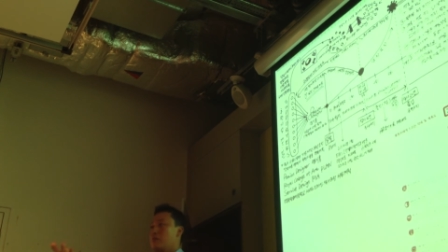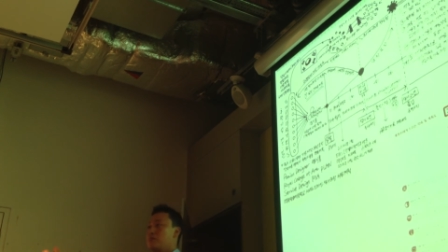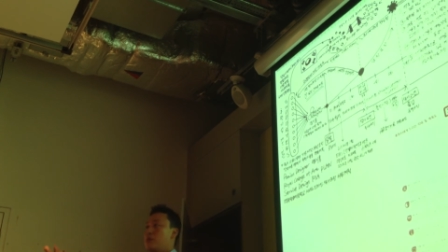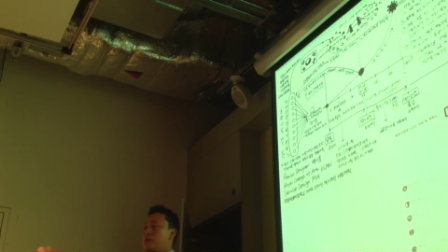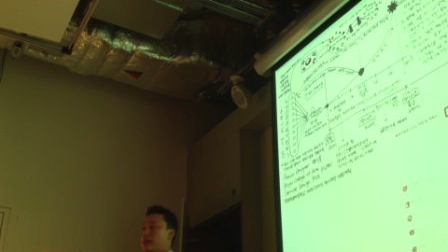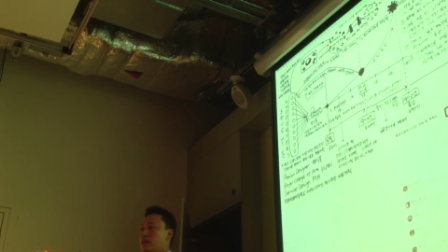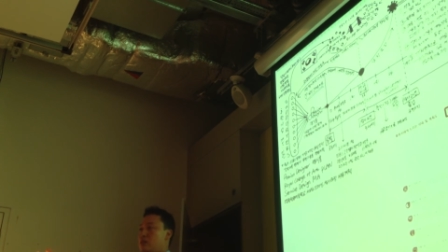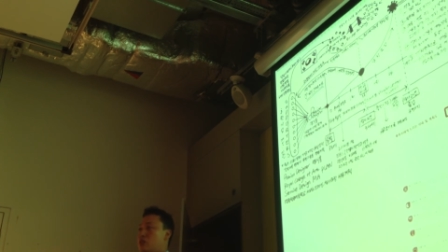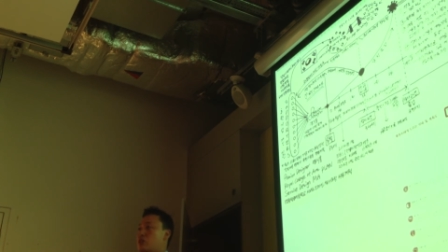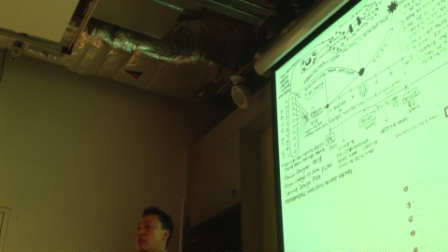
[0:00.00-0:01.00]
probably
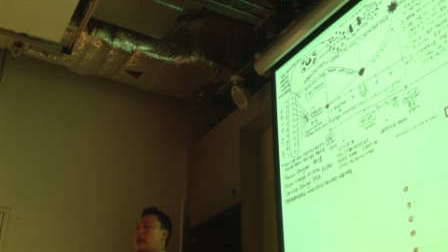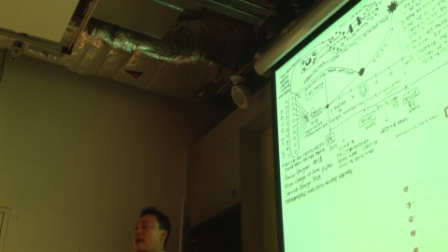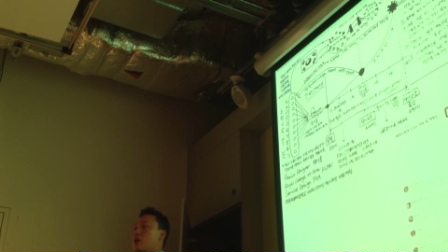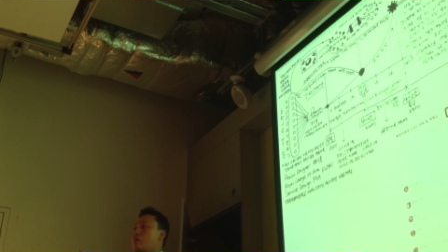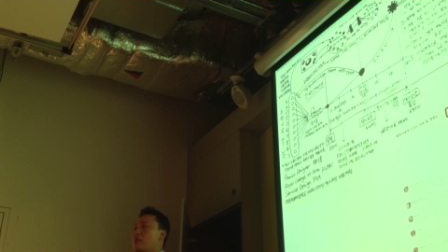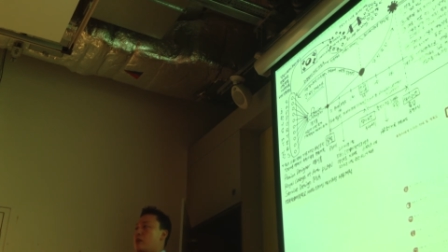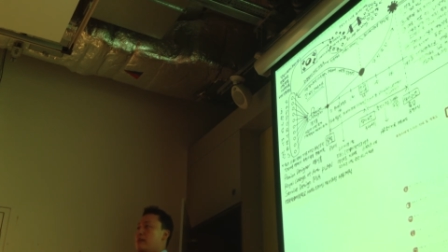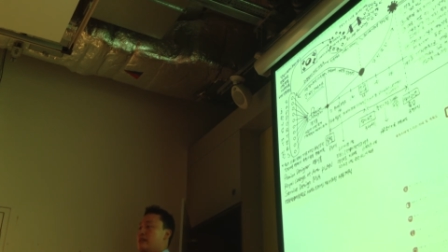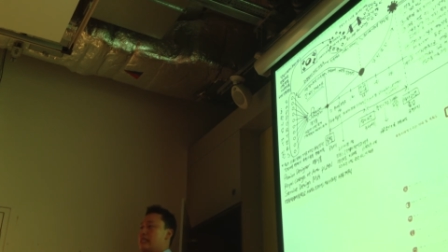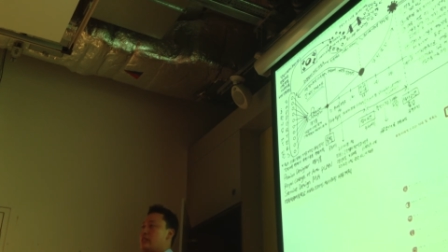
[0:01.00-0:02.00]
Dr. Nick Leon
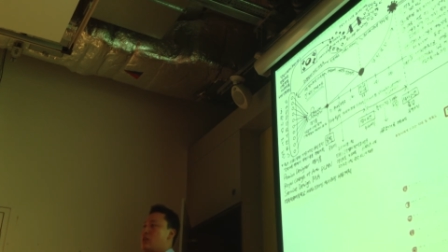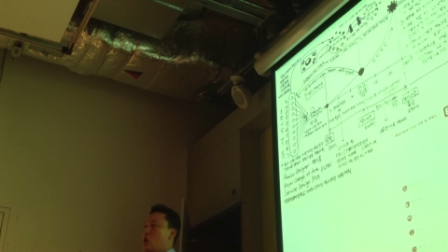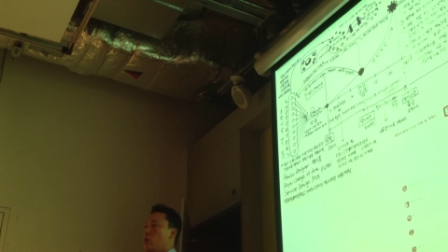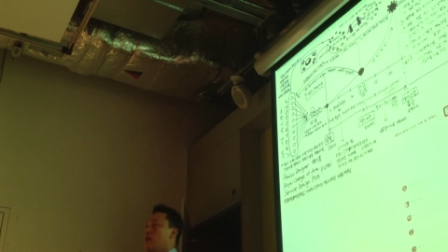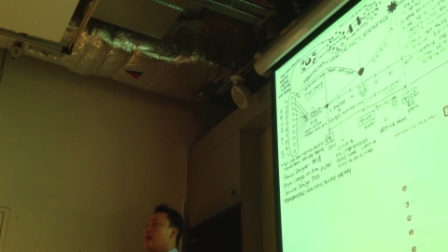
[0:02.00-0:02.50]
probably didn't know.